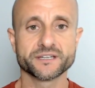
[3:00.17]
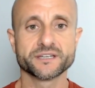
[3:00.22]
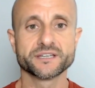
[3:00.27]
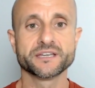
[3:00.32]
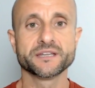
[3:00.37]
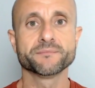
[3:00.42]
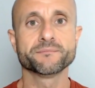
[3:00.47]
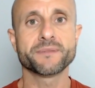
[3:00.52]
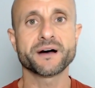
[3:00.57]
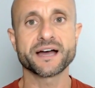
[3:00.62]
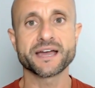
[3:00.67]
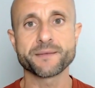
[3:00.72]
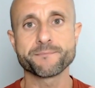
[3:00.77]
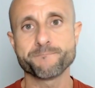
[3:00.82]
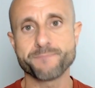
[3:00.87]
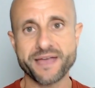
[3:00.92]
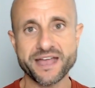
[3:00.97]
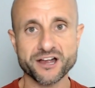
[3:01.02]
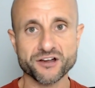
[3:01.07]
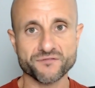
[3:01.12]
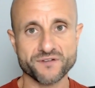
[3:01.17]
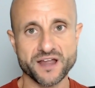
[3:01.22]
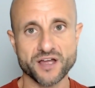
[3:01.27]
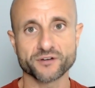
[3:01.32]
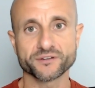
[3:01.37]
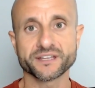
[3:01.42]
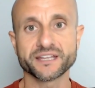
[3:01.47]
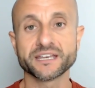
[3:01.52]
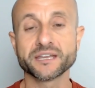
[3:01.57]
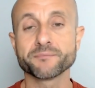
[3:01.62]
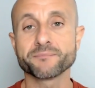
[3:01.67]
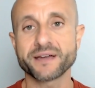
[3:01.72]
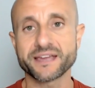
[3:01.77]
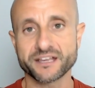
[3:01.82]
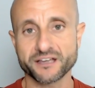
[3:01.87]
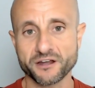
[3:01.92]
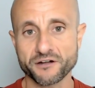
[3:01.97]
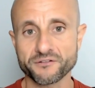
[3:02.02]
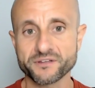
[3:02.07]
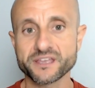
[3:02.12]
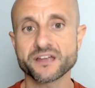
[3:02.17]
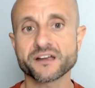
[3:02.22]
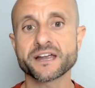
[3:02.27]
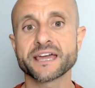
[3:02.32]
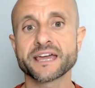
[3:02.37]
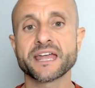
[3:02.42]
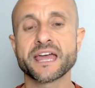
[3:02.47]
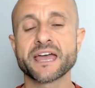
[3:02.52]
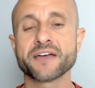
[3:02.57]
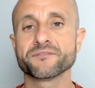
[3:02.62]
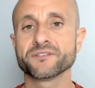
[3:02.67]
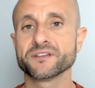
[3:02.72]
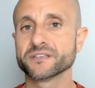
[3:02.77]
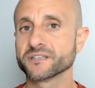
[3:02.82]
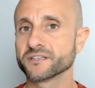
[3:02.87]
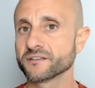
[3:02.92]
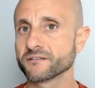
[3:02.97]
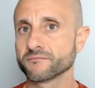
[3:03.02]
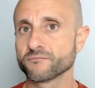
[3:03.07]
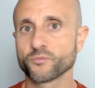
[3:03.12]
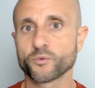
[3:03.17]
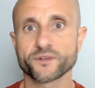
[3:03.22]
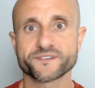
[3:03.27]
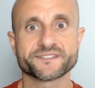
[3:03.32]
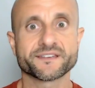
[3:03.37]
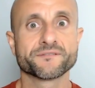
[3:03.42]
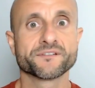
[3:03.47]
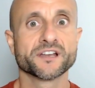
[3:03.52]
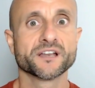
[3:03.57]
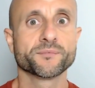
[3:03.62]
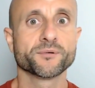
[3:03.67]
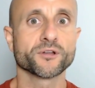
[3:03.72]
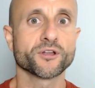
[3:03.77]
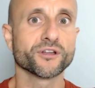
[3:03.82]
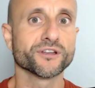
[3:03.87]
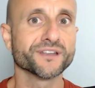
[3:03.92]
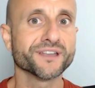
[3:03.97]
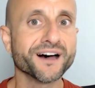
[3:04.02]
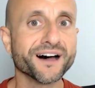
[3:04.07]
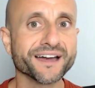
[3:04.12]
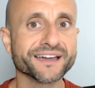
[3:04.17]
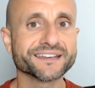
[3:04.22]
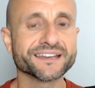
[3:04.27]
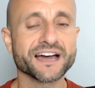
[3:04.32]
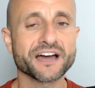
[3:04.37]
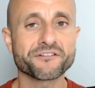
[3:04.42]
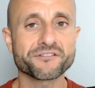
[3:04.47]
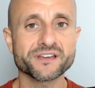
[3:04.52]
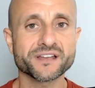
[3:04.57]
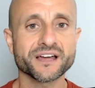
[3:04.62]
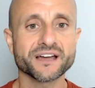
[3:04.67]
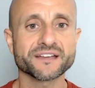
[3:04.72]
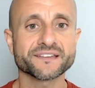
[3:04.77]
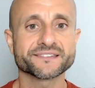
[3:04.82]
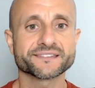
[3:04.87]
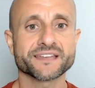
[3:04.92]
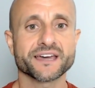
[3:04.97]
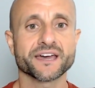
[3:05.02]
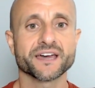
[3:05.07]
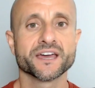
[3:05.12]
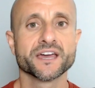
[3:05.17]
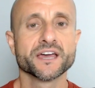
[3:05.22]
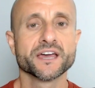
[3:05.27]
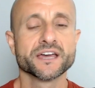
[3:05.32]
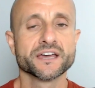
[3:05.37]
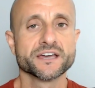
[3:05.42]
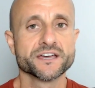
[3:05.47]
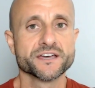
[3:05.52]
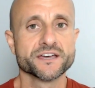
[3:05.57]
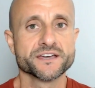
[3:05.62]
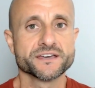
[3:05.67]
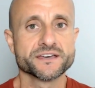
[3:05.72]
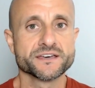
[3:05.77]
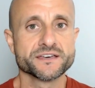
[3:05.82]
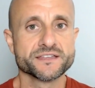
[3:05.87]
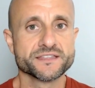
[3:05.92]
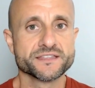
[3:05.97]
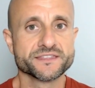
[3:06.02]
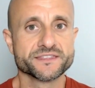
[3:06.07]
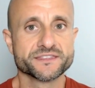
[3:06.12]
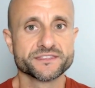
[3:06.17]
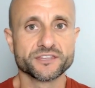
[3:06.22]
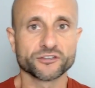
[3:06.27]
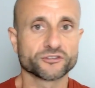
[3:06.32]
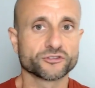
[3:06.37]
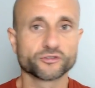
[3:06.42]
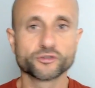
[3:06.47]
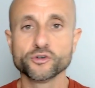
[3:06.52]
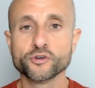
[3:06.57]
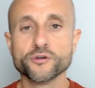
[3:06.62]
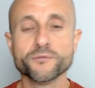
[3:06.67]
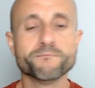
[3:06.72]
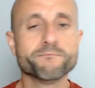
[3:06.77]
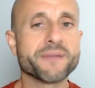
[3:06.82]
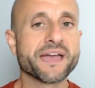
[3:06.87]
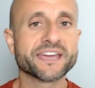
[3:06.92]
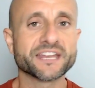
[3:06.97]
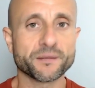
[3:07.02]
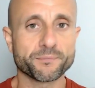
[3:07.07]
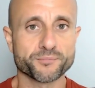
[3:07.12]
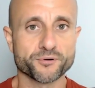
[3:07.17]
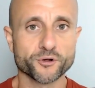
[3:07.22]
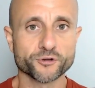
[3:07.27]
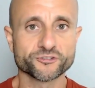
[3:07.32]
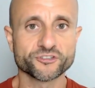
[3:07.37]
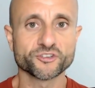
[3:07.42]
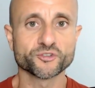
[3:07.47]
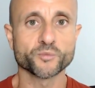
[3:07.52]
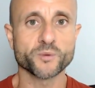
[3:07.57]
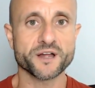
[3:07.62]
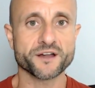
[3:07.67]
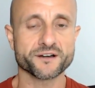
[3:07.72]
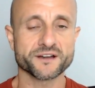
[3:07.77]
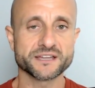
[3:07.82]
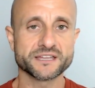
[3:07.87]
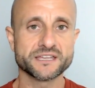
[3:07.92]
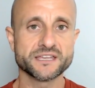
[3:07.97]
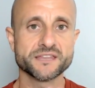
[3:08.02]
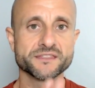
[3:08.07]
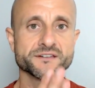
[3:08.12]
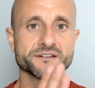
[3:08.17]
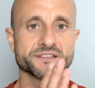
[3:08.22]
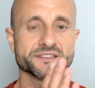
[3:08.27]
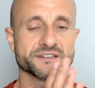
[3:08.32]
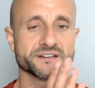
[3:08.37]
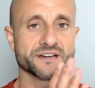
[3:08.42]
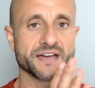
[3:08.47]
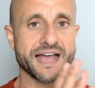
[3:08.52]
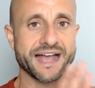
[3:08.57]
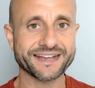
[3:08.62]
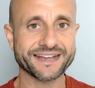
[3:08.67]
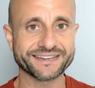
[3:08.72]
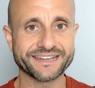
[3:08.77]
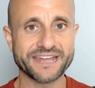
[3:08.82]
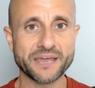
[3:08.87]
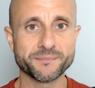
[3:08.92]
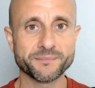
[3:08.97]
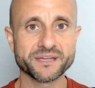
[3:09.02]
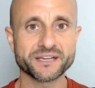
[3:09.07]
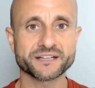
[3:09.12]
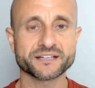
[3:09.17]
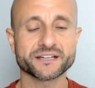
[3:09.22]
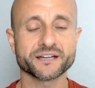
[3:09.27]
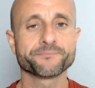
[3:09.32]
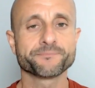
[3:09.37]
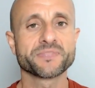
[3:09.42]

in my background and in my career and having what's available online, I realized that the two main approaches were either the academic